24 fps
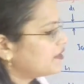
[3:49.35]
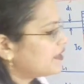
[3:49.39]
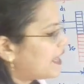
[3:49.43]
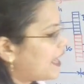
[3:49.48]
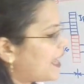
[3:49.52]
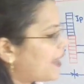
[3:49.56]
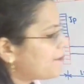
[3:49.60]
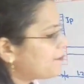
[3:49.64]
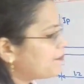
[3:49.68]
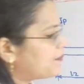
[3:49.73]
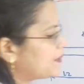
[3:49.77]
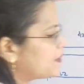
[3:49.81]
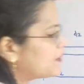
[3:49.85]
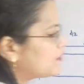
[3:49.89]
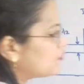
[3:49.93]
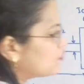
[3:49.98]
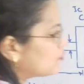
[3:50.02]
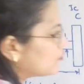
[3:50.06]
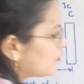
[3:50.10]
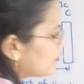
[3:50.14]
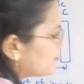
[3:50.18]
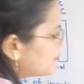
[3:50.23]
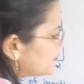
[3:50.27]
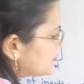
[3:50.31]

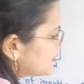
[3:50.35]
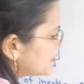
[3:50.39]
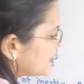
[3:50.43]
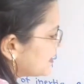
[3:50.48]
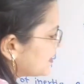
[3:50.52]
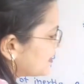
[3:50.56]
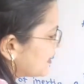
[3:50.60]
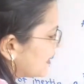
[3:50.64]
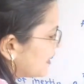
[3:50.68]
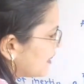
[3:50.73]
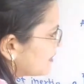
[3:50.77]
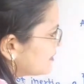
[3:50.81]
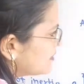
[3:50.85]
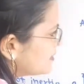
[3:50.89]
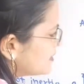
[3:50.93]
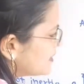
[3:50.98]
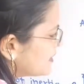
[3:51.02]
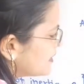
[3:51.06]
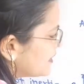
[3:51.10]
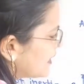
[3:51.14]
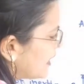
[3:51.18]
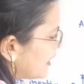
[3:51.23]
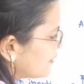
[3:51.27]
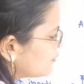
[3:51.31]
amplitude of C
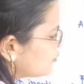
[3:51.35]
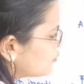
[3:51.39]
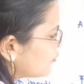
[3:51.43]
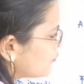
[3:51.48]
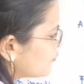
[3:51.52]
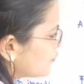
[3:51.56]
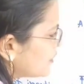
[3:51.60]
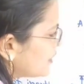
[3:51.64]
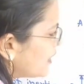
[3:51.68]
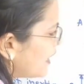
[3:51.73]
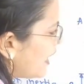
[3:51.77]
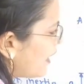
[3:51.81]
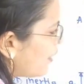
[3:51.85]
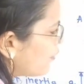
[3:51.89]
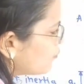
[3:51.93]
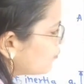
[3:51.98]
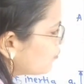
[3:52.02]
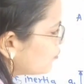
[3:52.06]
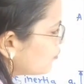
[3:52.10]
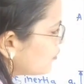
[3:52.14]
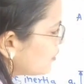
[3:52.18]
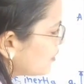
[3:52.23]
dash. So we have to